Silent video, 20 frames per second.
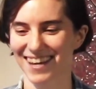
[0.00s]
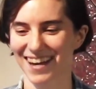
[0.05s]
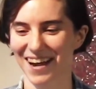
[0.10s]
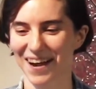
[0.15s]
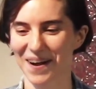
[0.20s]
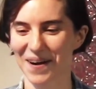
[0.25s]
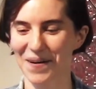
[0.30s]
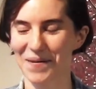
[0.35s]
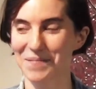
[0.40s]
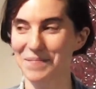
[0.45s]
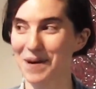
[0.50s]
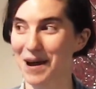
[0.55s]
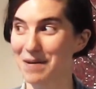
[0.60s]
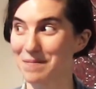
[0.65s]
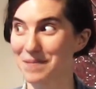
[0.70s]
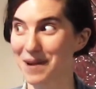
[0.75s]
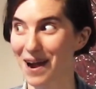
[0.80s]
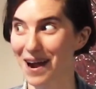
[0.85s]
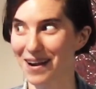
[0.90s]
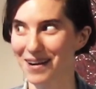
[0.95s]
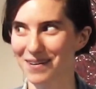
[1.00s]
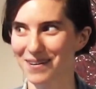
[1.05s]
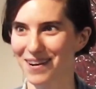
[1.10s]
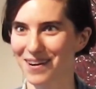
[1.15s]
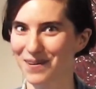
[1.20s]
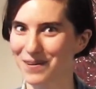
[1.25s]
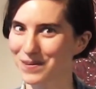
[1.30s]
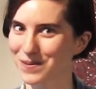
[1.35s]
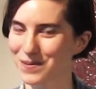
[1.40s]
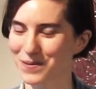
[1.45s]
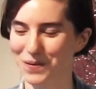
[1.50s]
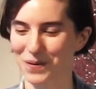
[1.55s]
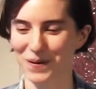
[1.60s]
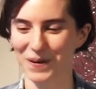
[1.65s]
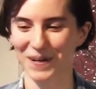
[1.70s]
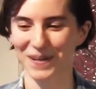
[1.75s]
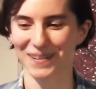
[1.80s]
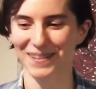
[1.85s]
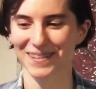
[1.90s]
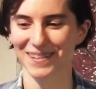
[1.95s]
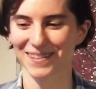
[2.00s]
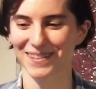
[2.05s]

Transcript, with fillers: Um, I'm not a historian,